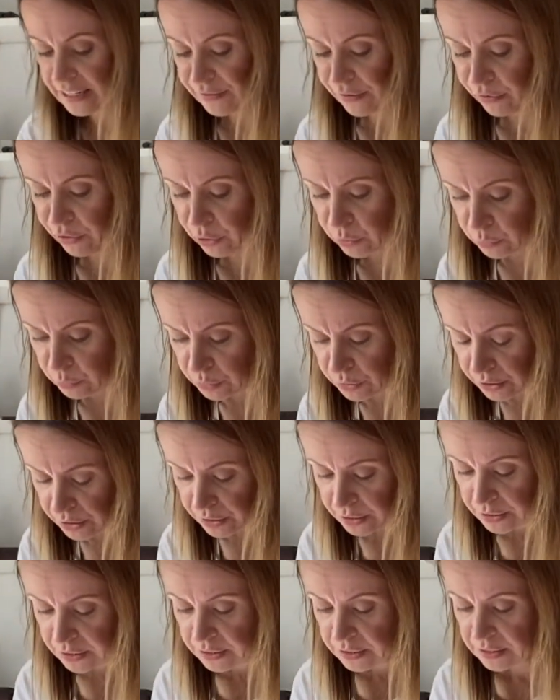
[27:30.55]
very old,
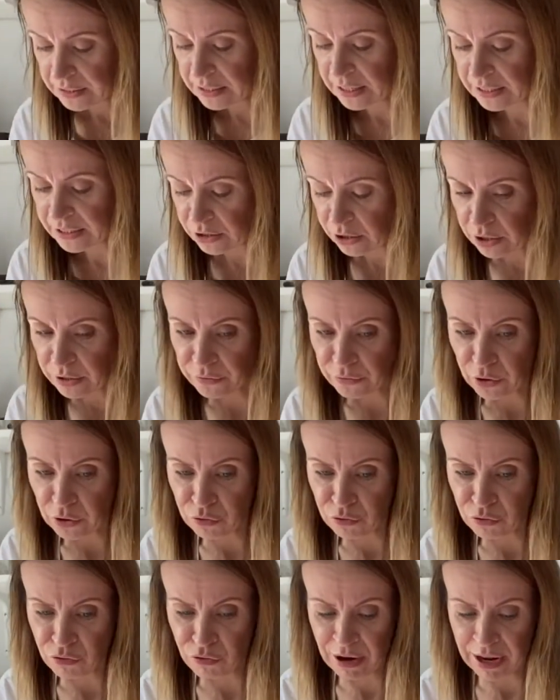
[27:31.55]
so that's kind of
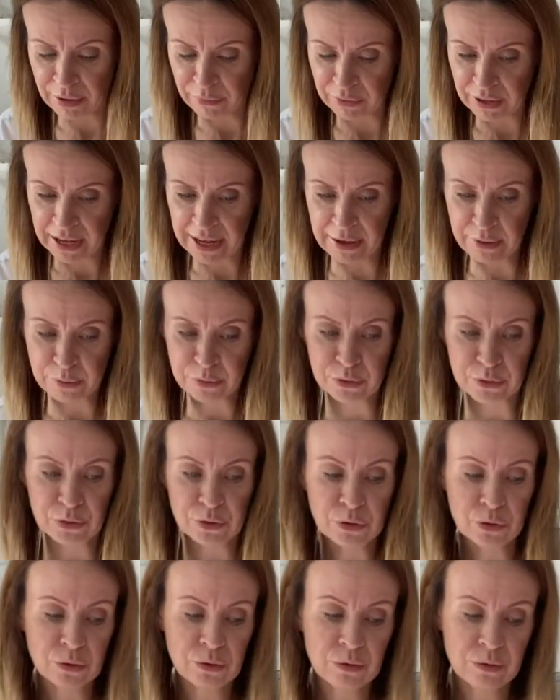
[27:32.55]
around the
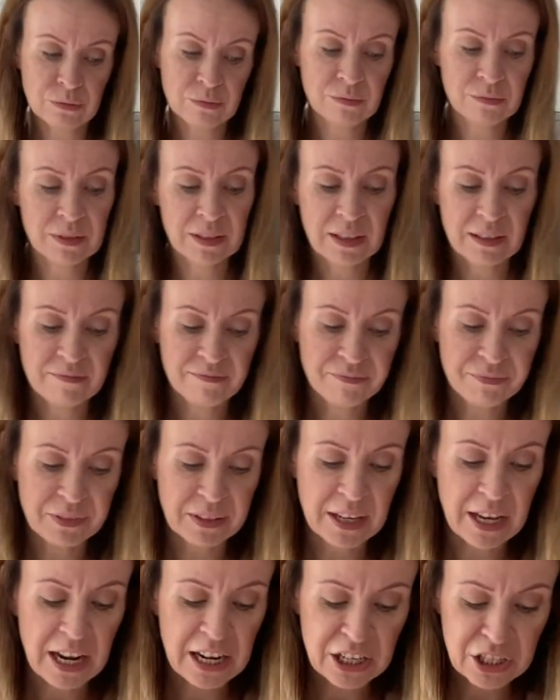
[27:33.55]
house
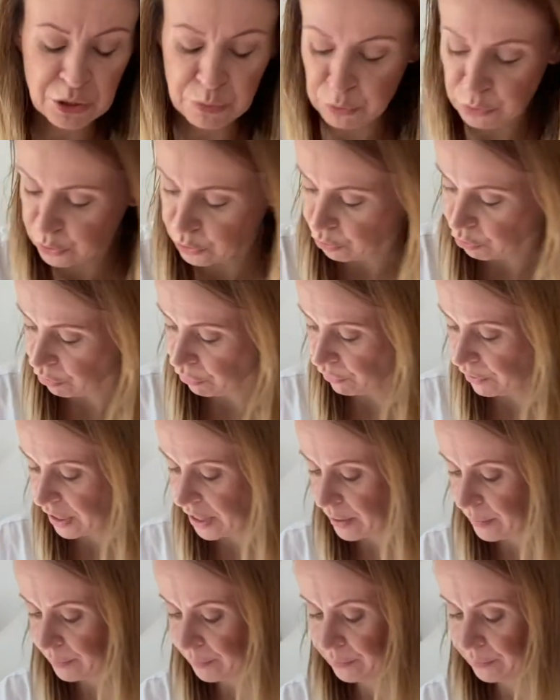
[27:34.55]
getting towards scruffy.